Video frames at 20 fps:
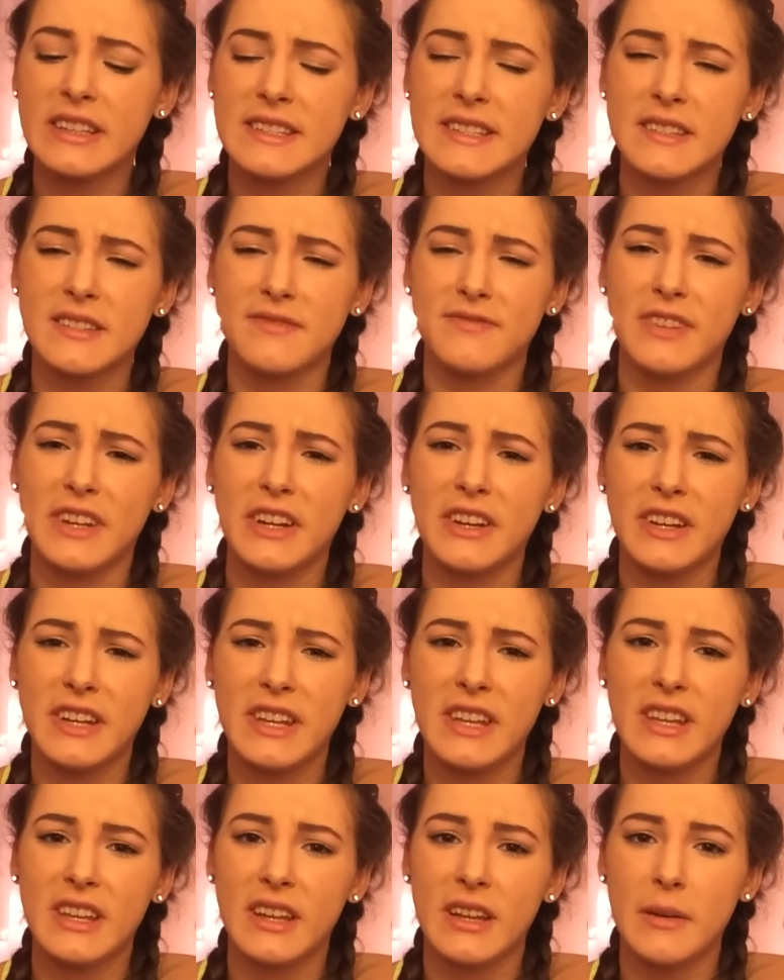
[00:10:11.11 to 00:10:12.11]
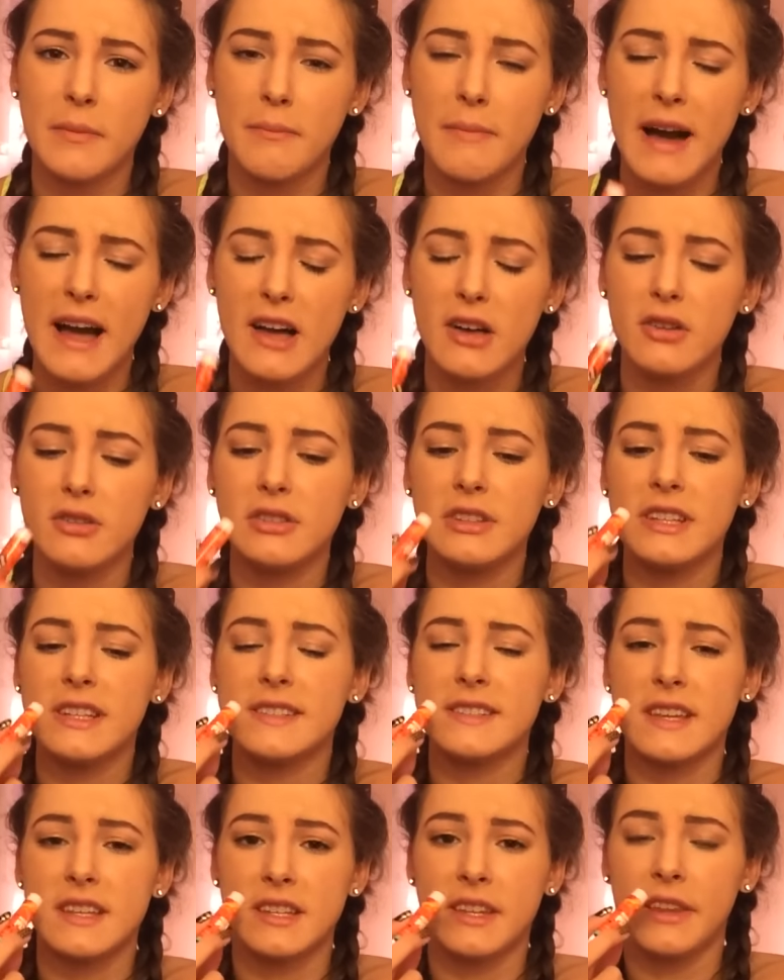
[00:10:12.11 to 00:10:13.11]
it's a very mildly
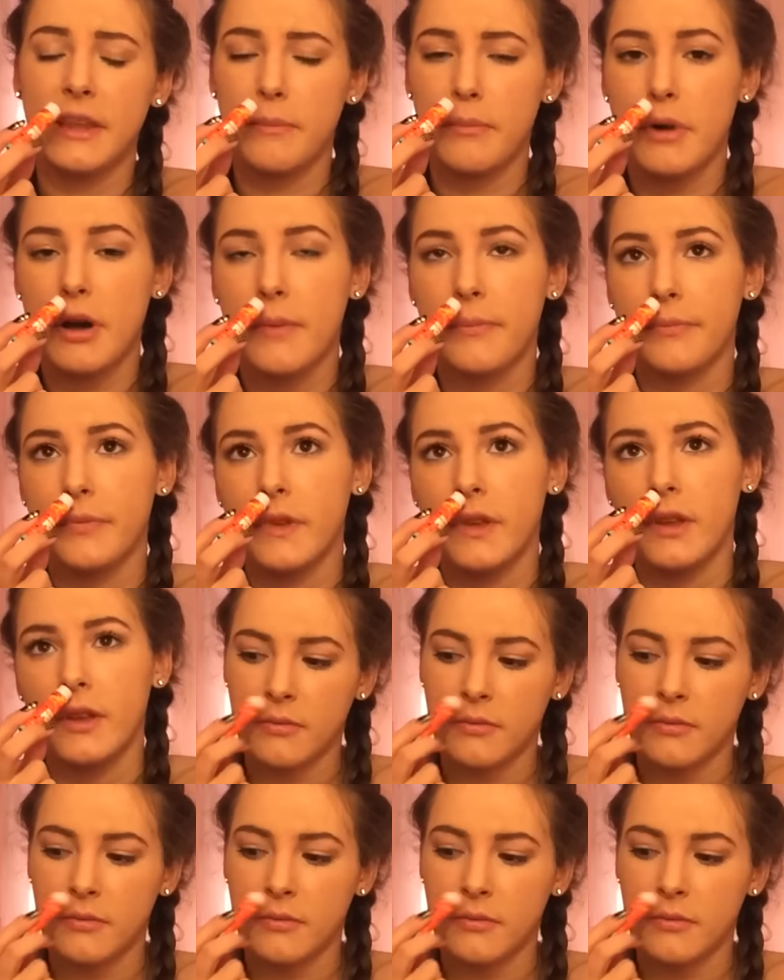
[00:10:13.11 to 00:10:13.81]
scented lip balm.